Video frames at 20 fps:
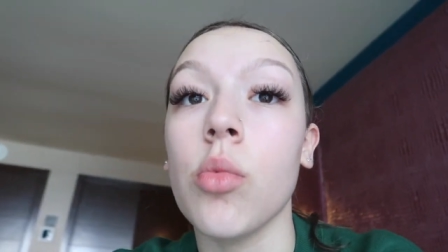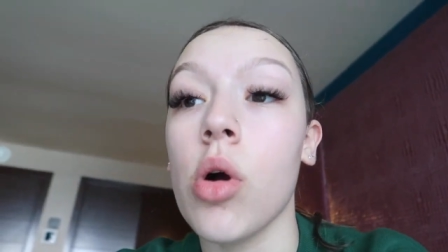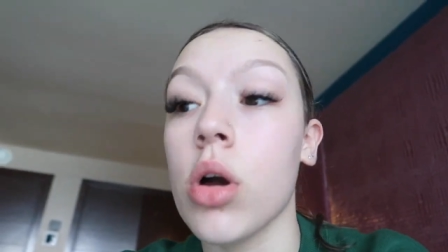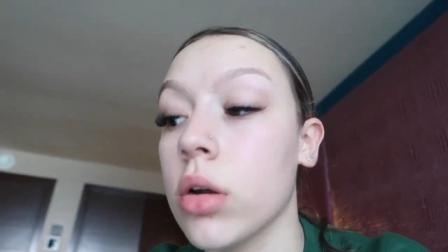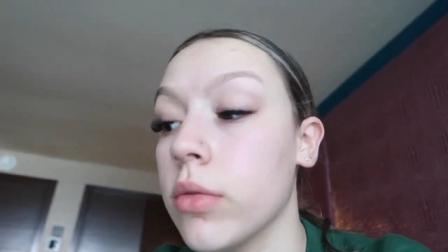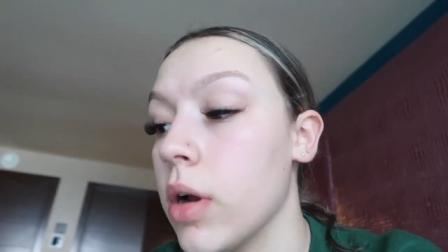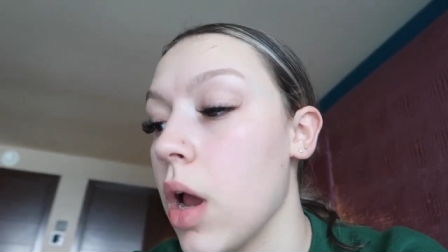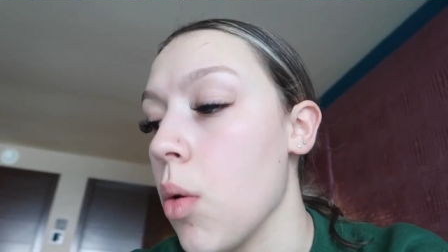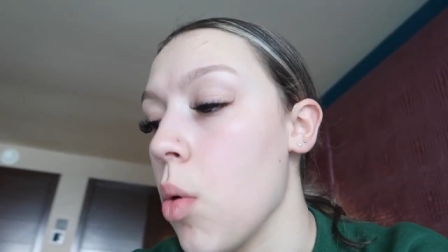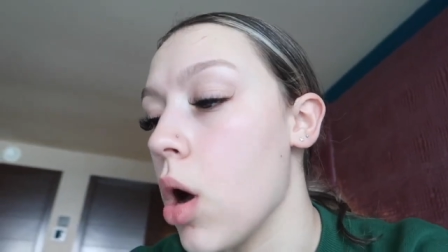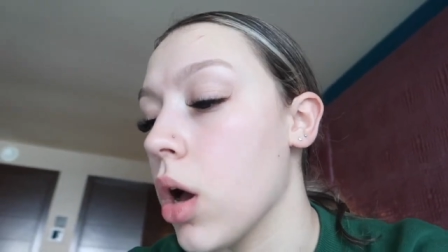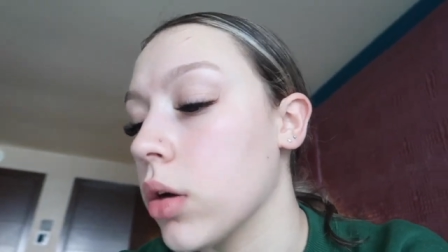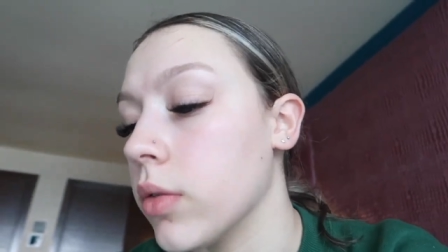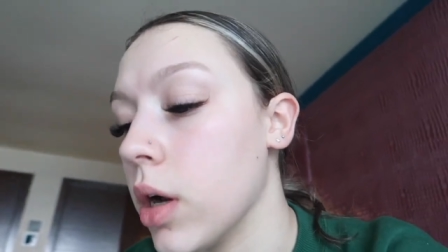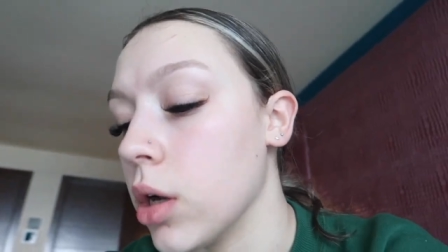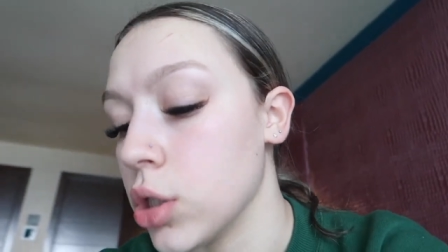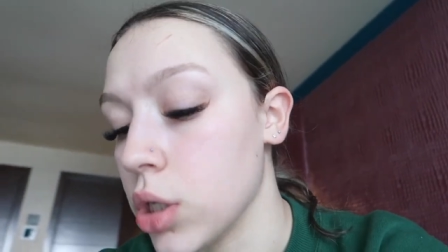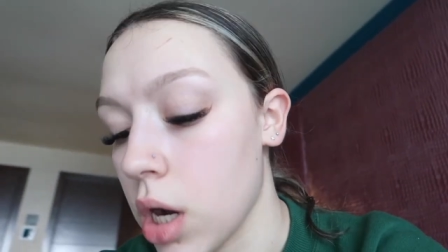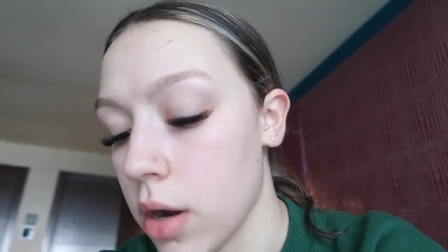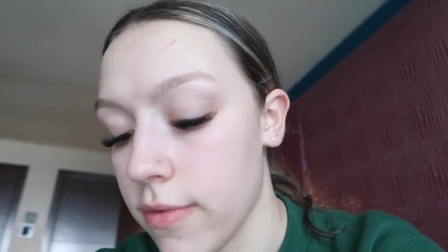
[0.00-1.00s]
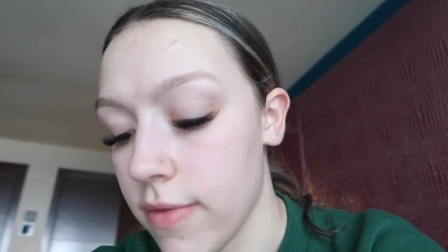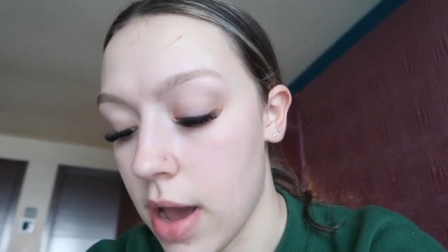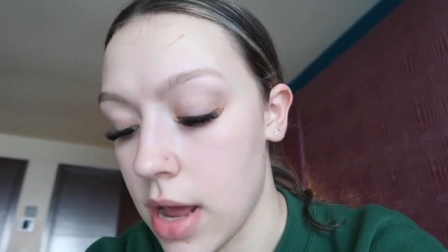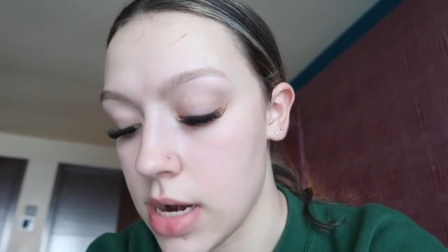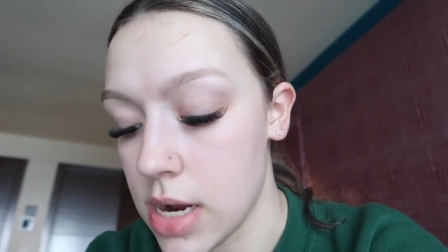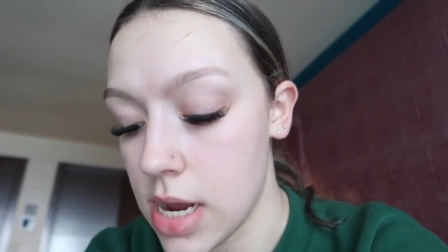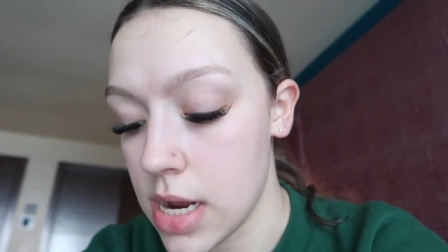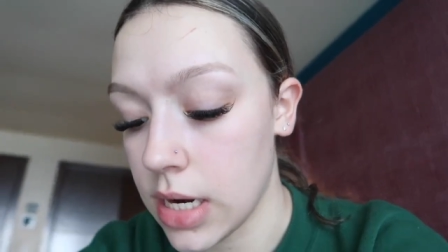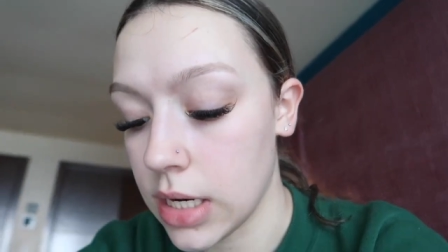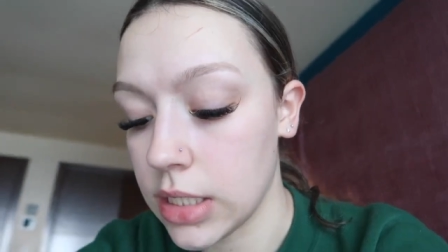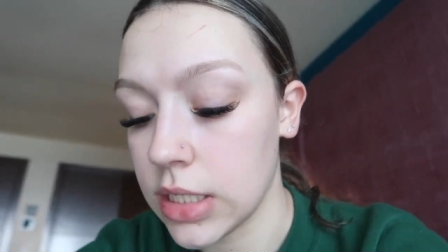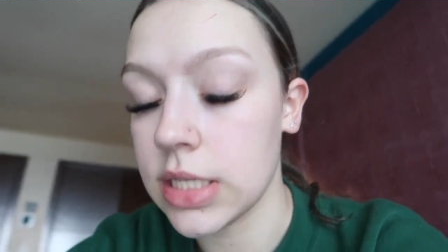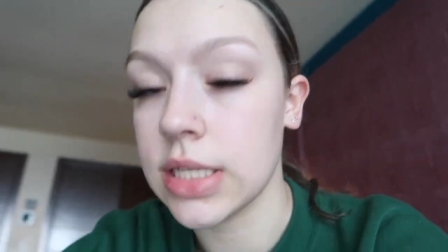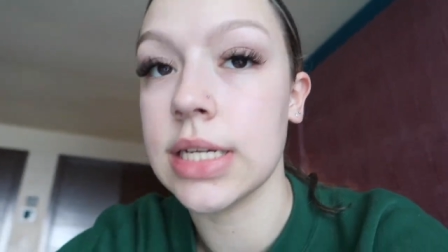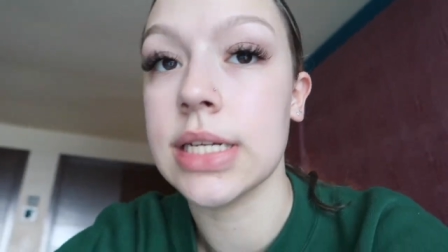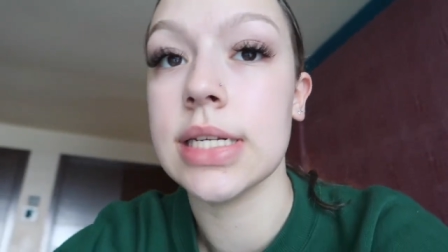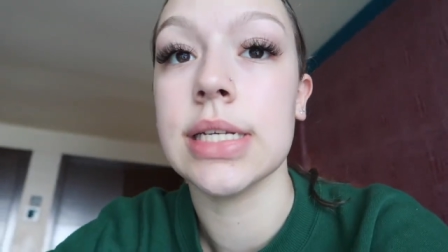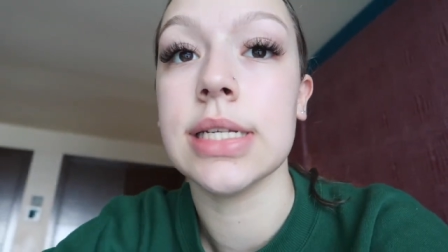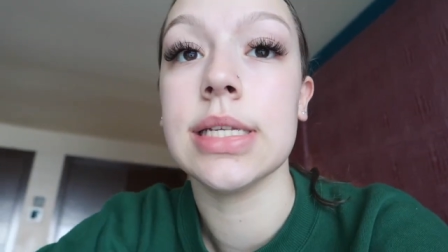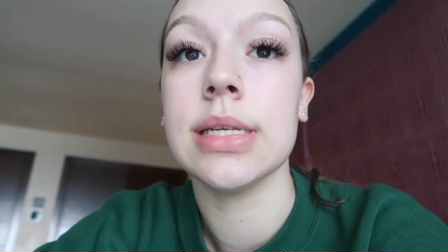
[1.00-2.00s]
walking around, walking around trying to find it and it just
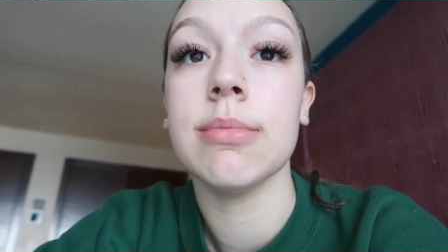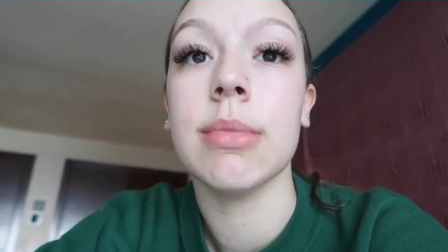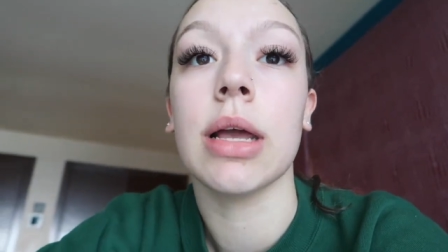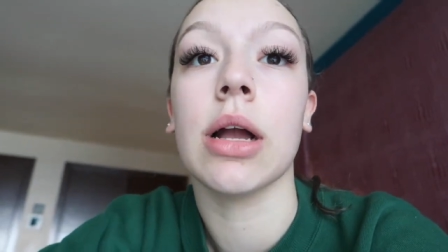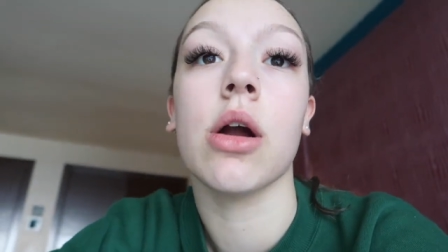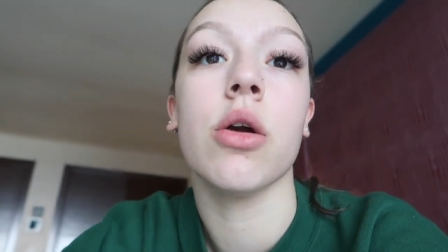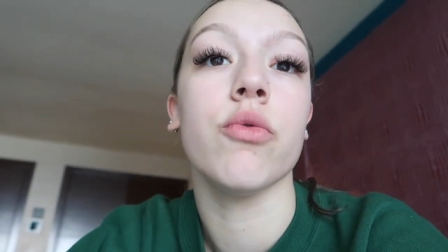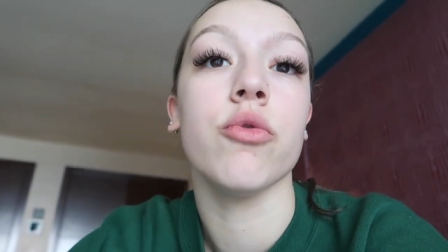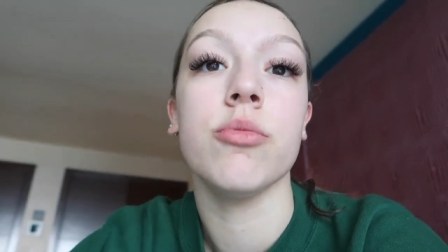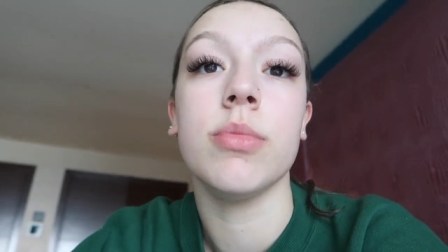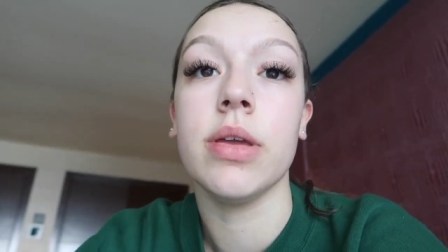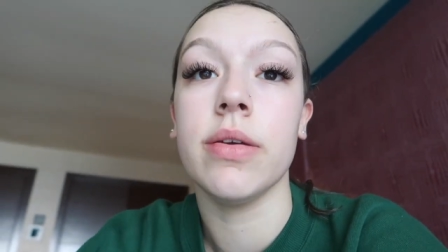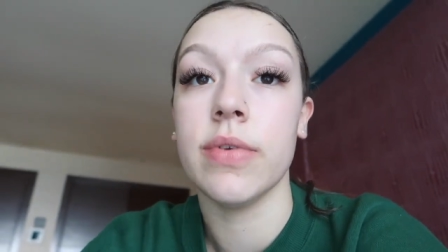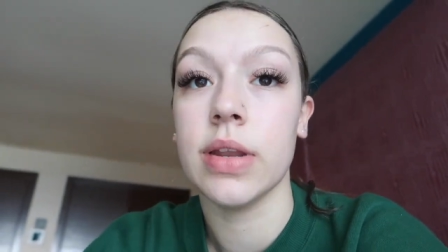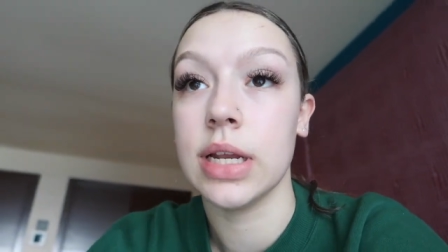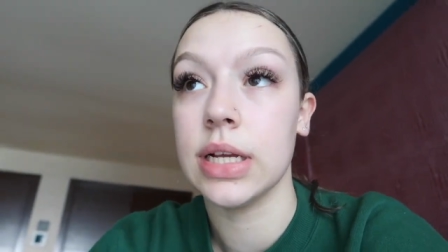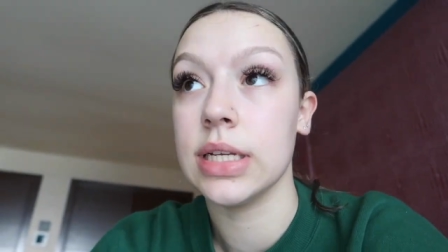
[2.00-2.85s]
didn't seem like our room even